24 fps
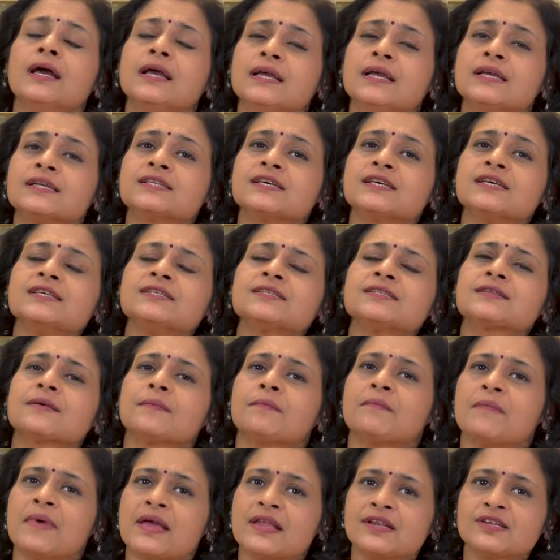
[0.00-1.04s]
it is
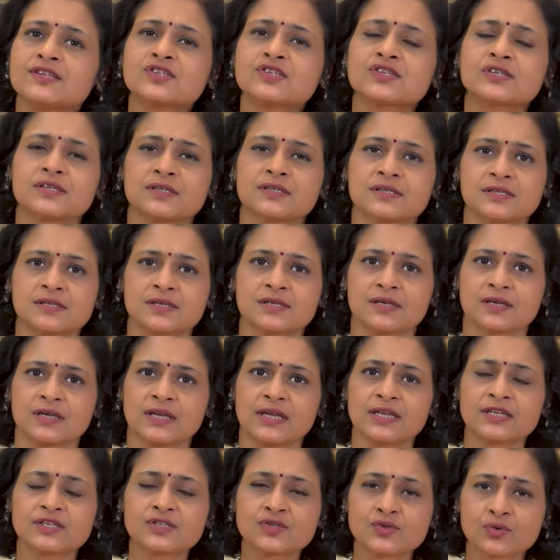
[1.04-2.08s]
mentioned
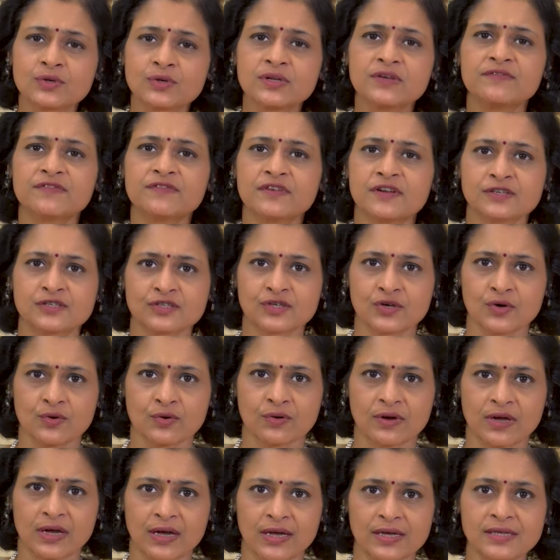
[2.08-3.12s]
in two different
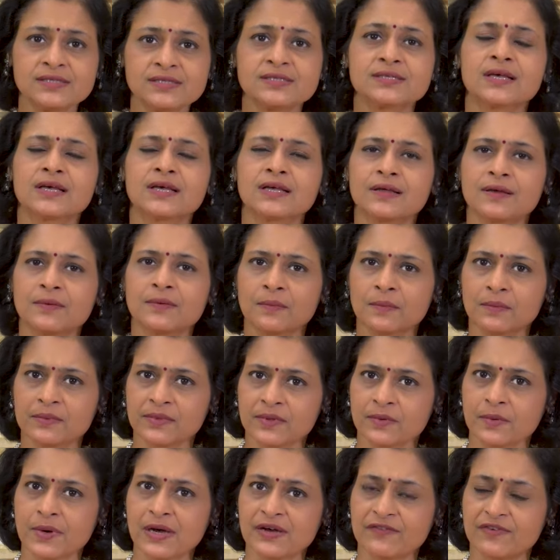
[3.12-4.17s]
shlokas.
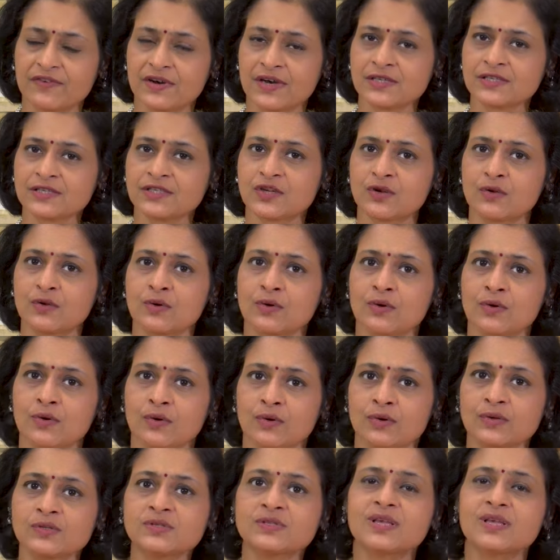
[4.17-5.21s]
The first shloka
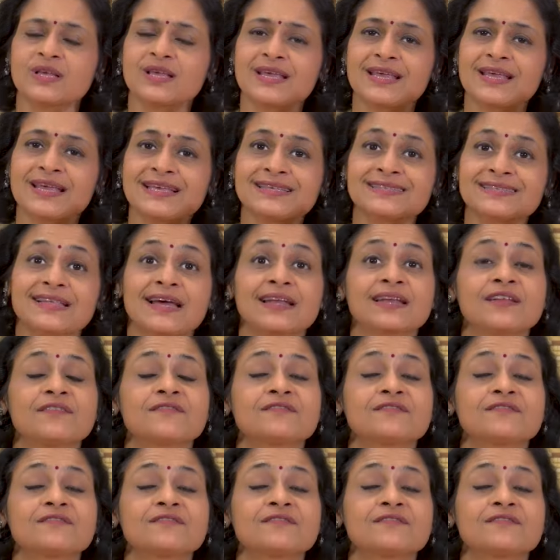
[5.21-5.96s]
goes is that